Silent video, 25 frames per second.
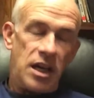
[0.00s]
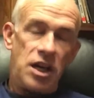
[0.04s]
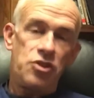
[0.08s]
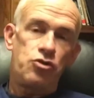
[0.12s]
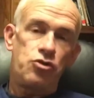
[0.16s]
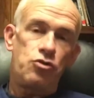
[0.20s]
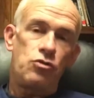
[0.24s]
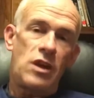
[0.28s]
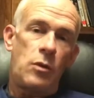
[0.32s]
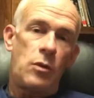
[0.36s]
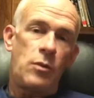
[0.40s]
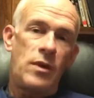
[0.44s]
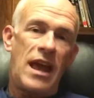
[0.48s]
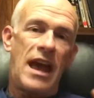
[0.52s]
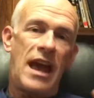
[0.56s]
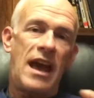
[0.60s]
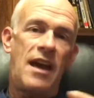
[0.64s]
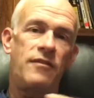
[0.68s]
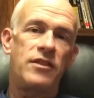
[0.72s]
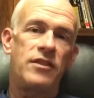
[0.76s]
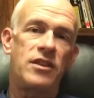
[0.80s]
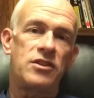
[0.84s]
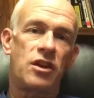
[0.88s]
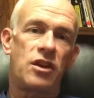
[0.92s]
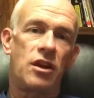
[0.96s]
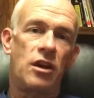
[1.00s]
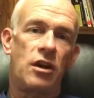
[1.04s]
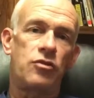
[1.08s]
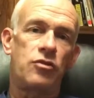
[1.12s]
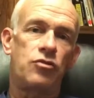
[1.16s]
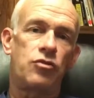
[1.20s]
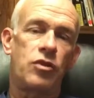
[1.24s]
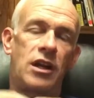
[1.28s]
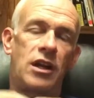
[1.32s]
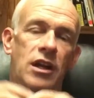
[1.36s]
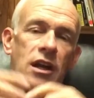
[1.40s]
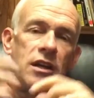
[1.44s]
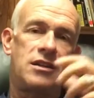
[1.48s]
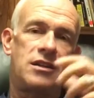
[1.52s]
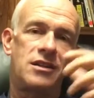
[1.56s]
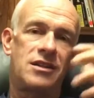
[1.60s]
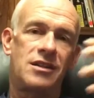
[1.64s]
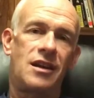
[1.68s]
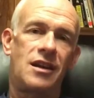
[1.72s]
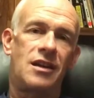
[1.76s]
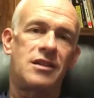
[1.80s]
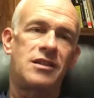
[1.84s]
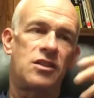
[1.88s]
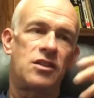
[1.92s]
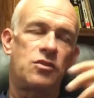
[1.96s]
Issue that we have in this country, and I
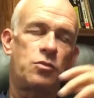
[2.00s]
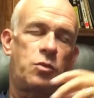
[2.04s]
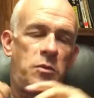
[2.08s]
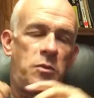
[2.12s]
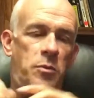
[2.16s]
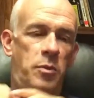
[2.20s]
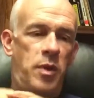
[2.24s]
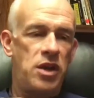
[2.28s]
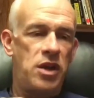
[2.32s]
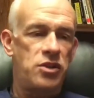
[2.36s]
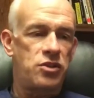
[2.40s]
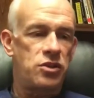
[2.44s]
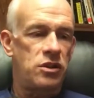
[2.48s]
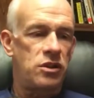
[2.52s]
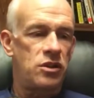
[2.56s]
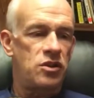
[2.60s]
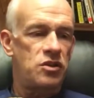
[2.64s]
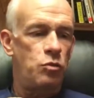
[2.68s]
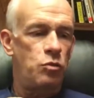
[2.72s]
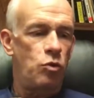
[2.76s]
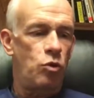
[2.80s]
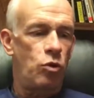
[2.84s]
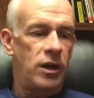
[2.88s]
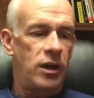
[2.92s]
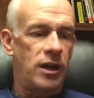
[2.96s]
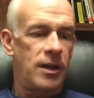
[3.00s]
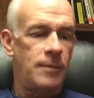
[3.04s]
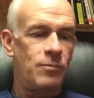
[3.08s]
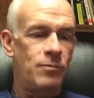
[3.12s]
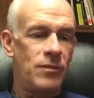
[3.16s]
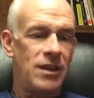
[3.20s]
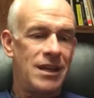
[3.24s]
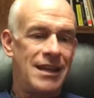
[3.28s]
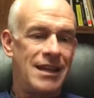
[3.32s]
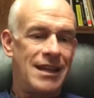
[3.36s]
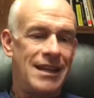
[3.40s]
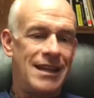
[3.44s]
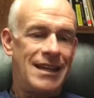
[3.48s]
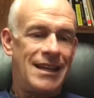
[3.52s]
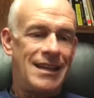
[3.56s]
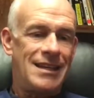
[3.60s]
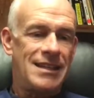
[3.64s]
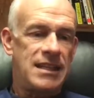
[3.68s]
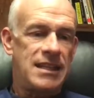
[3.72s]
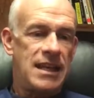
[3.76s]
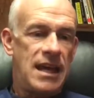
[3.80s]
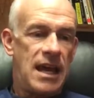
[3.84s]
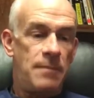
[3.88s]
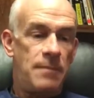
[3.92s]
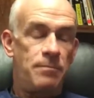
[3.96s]
discussed this with a patient this morning,
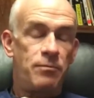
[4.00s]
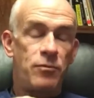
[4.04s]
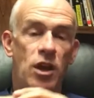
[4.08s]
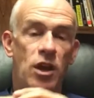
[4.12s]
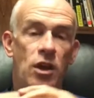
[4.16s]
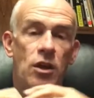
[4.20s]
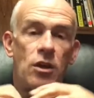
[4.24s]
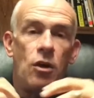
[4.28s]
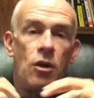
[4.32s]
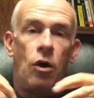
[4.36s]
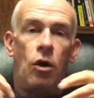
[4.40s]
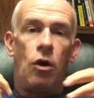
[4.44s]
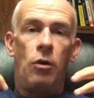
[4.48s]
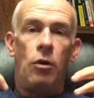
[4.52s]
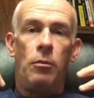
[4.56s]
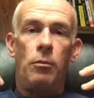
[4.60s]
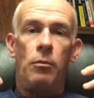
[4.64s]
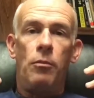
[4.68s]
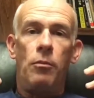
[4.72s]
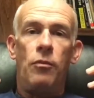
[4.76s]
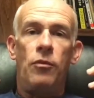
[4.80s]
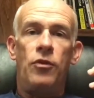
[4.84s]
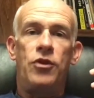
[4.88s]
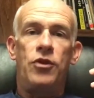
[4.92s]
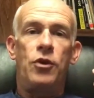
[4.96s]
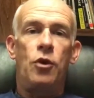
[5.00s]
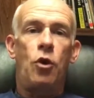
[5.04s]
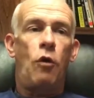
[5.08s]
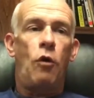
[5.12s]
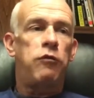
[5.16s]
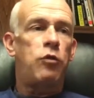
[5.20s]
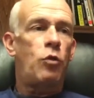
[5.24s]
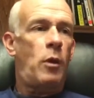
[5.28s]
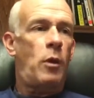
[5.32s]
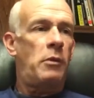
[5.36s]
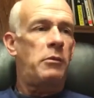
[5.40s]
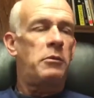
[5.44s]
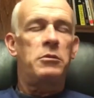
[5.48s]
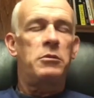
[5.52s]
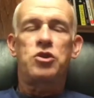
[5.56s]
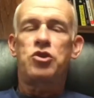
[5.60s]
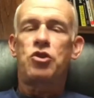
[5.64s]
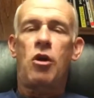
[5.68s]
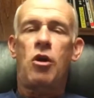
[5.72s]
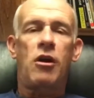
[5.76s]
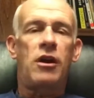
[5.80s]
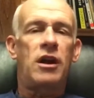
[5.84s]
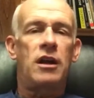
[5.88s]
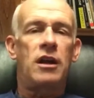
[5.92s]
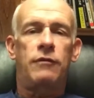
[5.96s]
is that the overwhelming
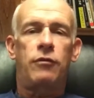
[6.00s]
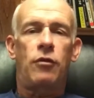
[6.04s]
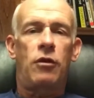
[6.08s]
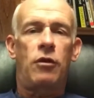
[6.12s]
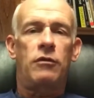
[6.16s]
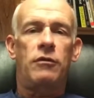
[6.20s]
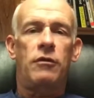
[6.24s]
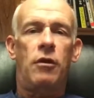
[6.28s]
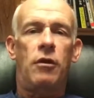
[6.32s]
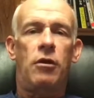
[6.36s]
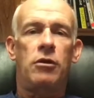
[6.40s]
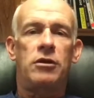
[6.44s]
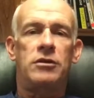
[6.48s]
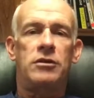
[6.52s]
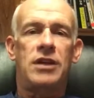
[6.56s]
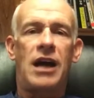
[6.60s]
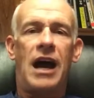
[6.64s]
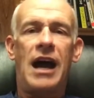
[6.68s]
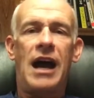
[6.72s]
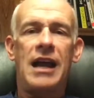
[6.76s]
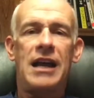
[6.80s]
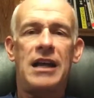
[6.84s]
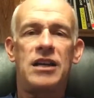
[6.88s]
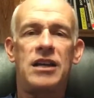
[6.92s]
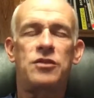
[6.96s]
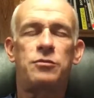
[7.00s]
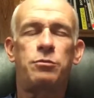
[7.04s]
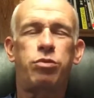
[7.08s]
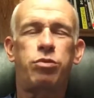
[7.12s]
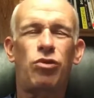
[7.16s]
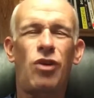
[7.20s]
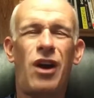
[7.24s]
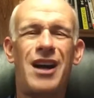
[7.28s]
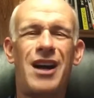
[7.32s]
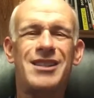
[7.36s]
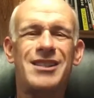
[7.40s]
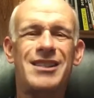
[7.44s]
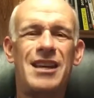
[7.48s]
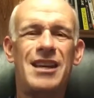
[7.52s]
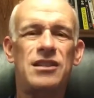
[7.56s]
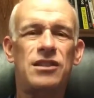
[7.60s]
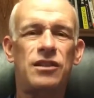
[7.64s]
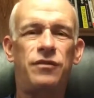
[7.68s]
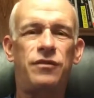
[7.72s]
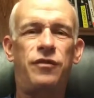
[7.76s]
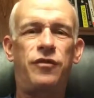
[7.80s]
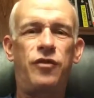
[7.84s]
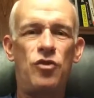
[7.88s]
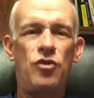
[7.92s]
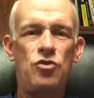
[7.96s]
majority of our diet is
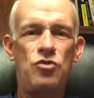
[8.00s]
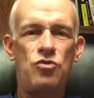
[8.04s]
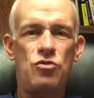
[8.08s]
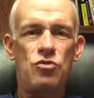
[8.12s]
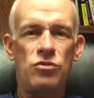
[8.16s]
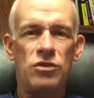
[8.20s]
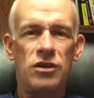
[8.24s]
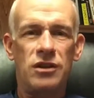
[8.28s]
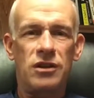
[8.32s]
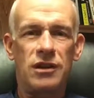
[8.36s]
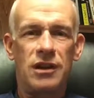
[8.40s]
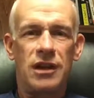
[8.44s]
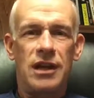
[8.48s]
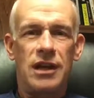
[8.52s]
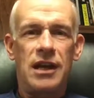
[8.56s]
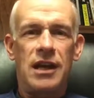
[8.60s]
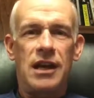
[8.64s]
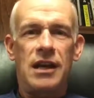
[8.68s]
processed food.